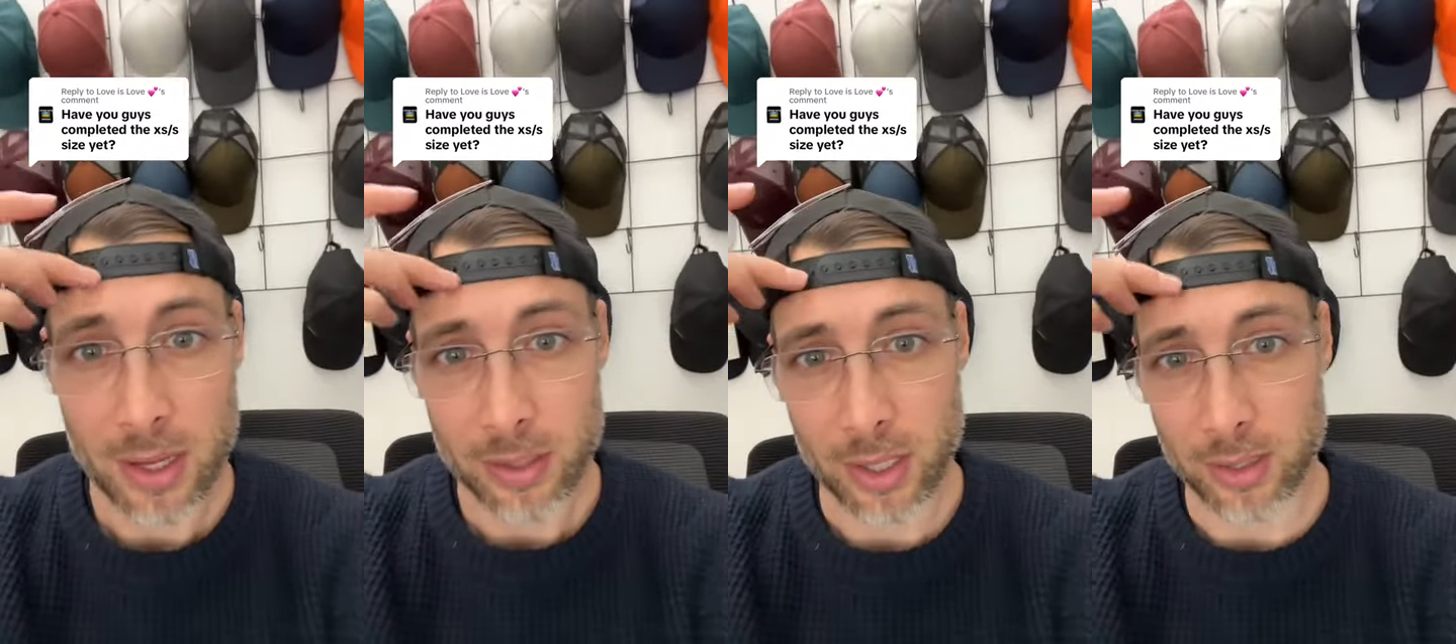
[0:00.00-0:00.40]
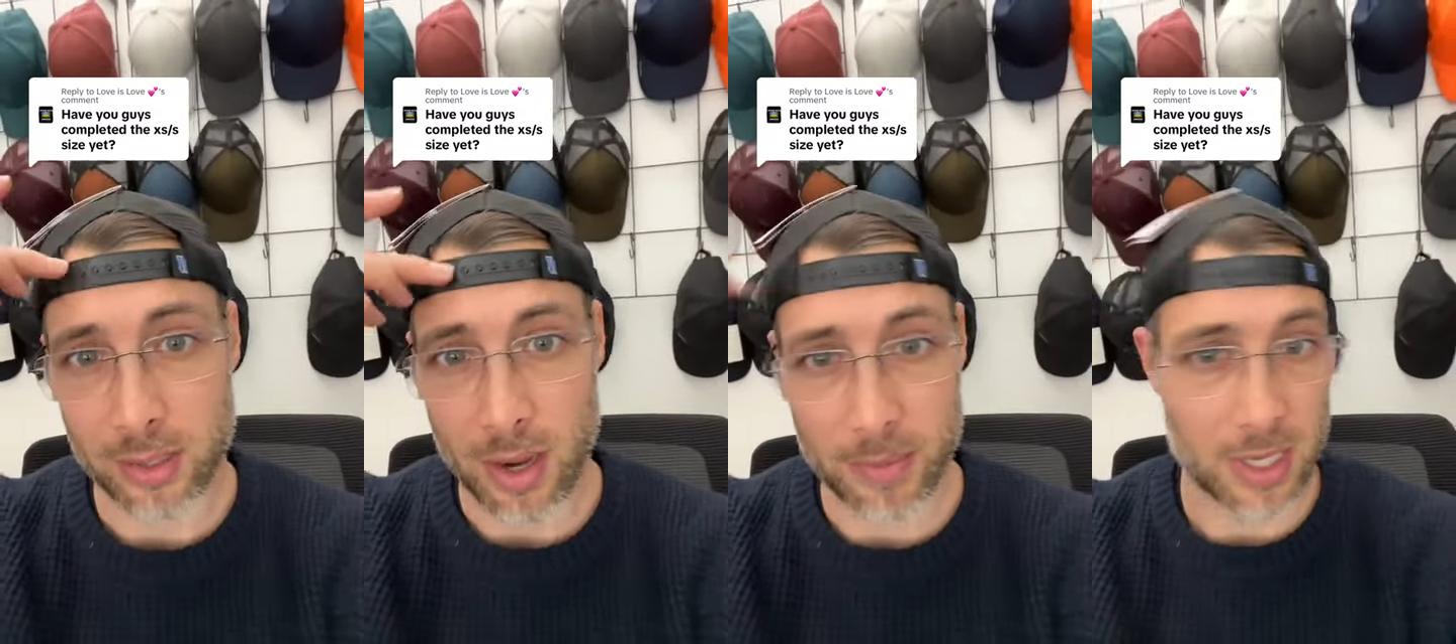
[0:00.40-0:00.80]
So you can
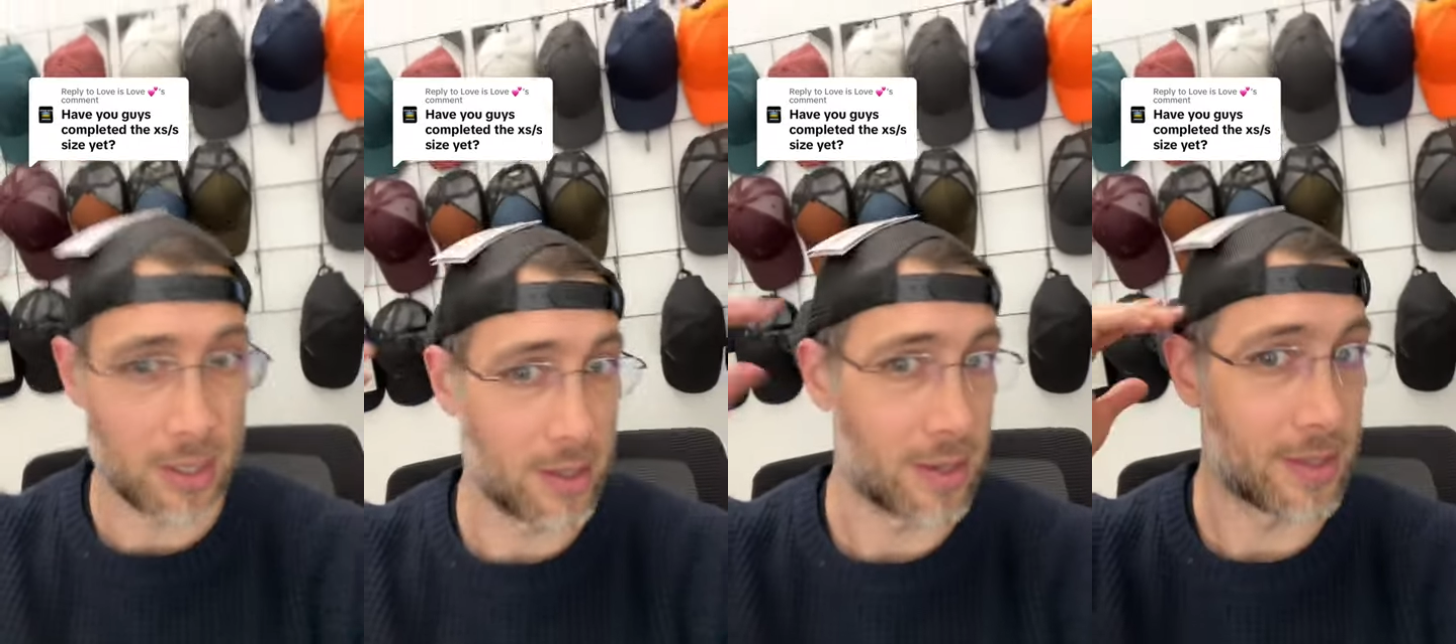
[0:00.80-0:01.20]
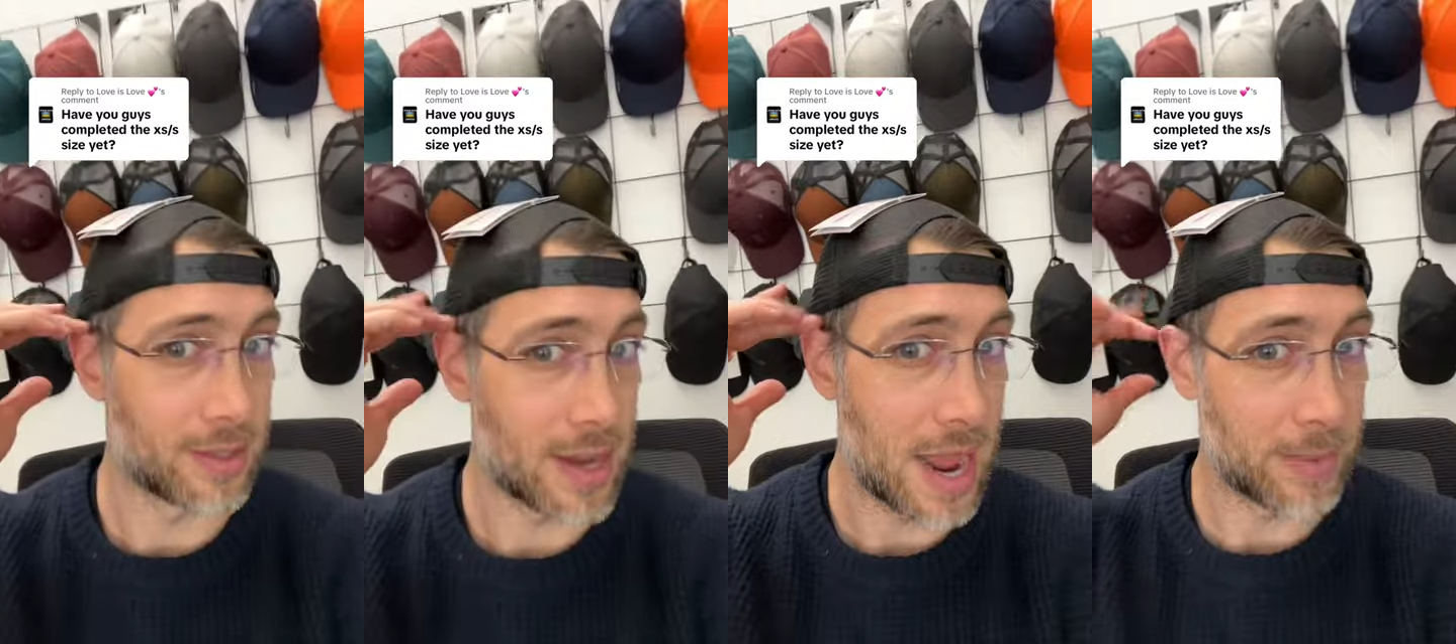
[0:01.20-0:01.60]
see I'm getting into the
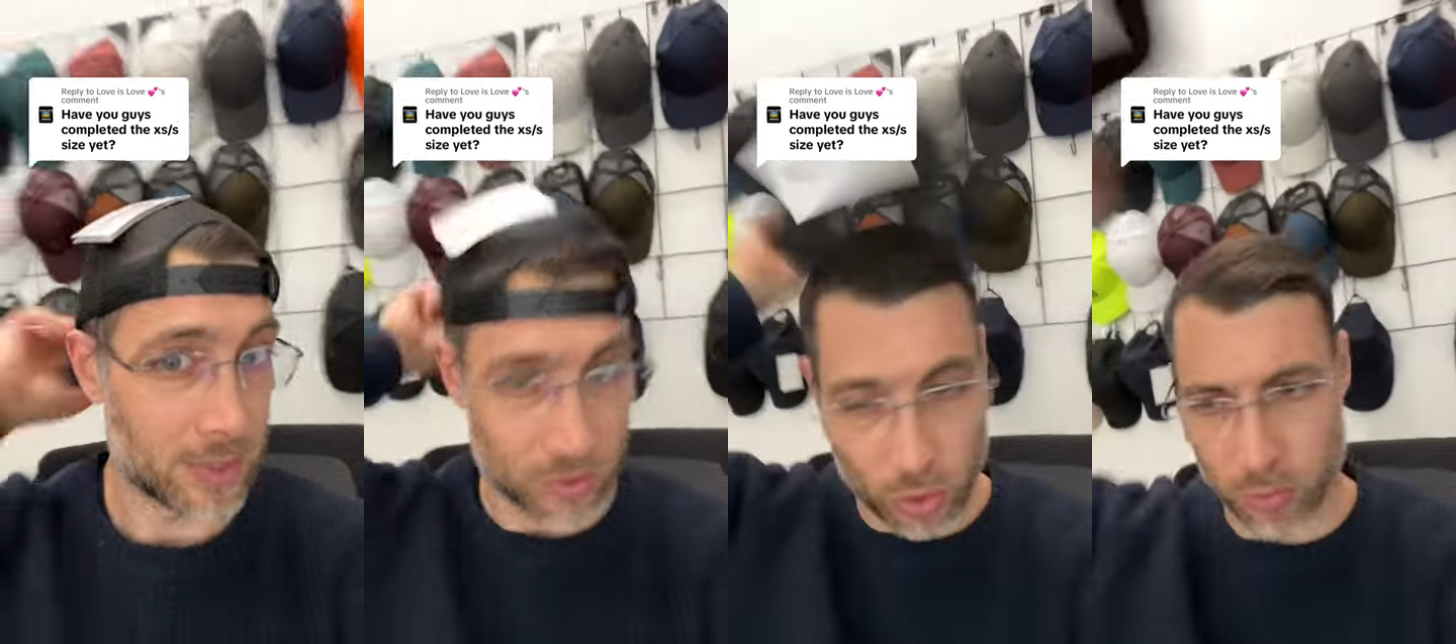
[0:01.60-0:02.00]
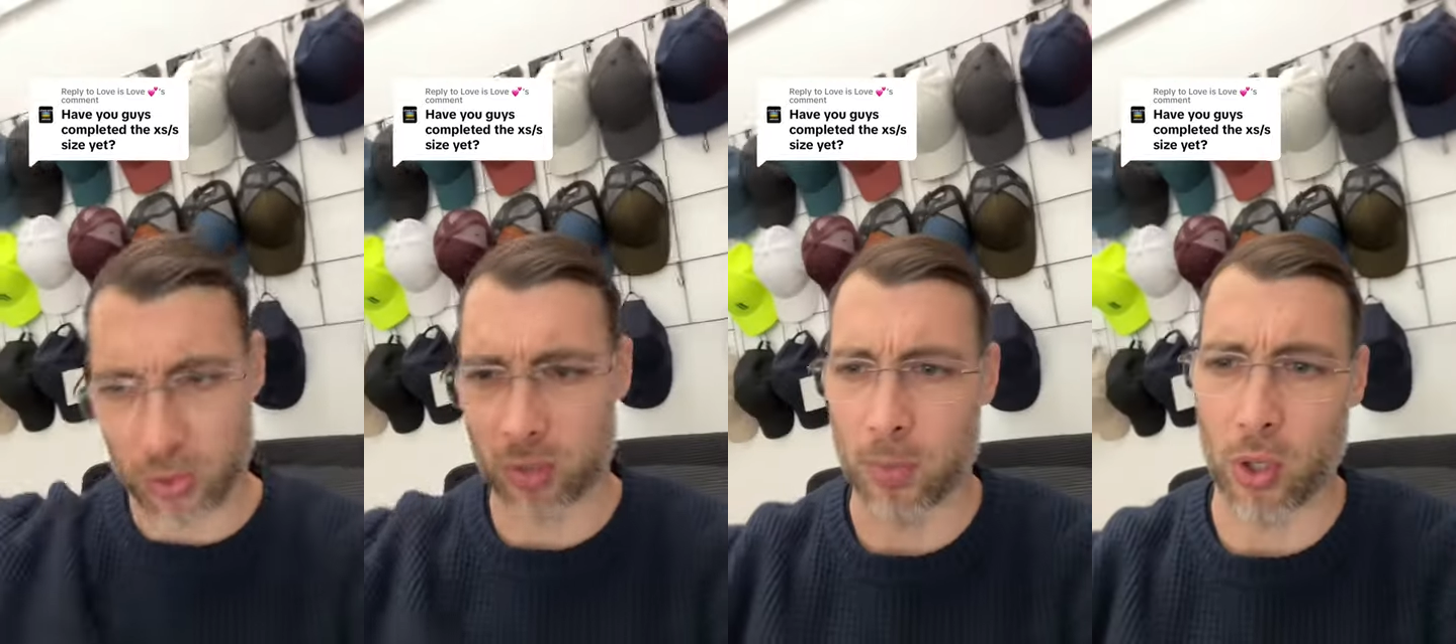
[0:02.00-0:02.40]
snaps. It's super
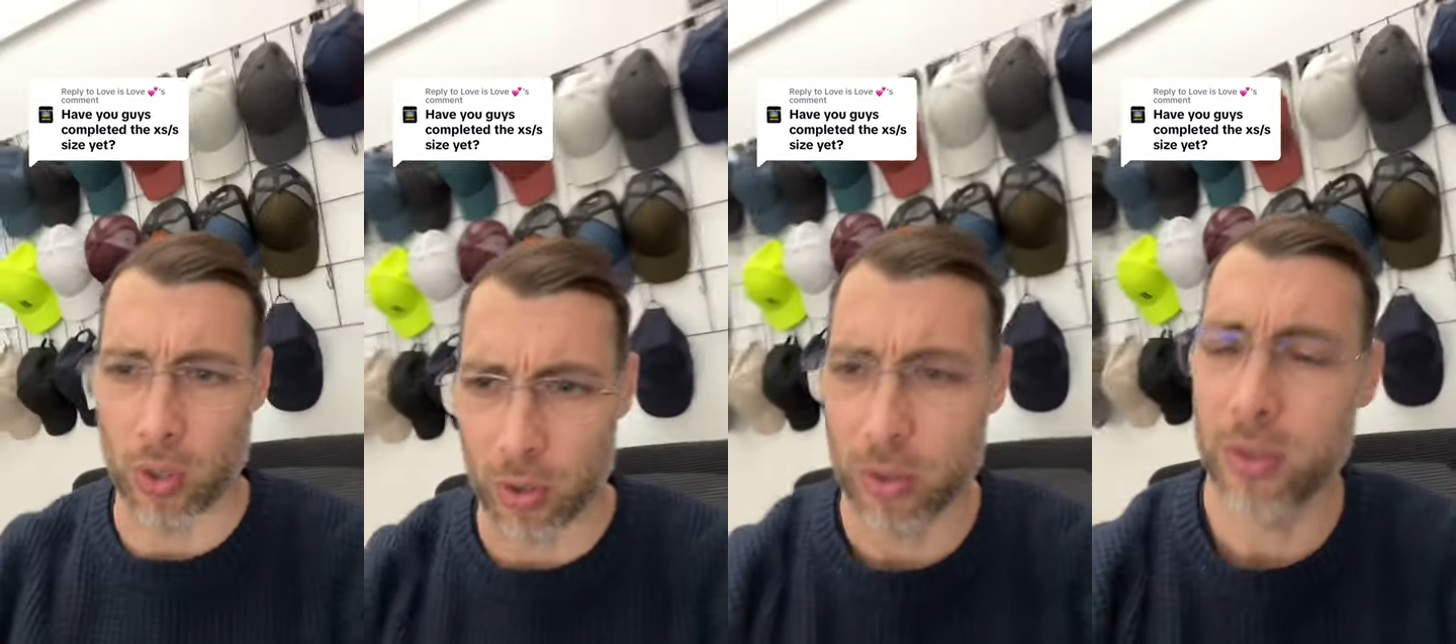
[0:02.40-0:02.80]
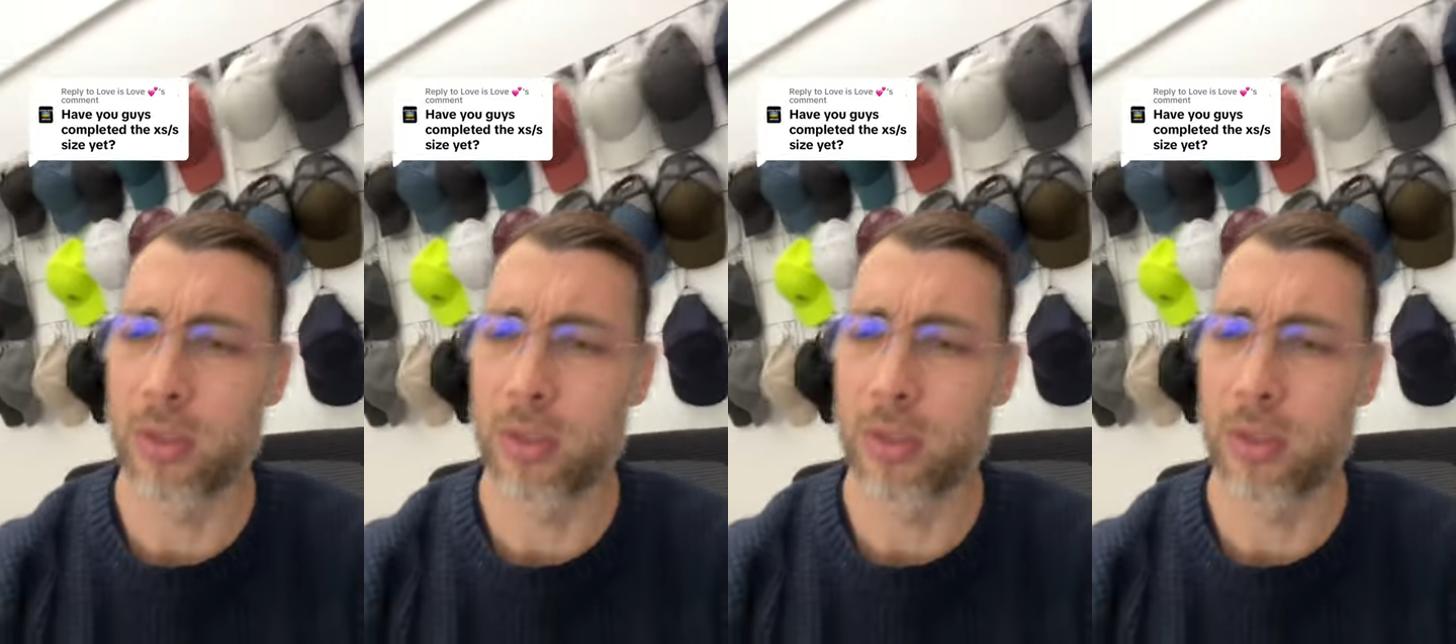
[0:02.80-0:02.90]
small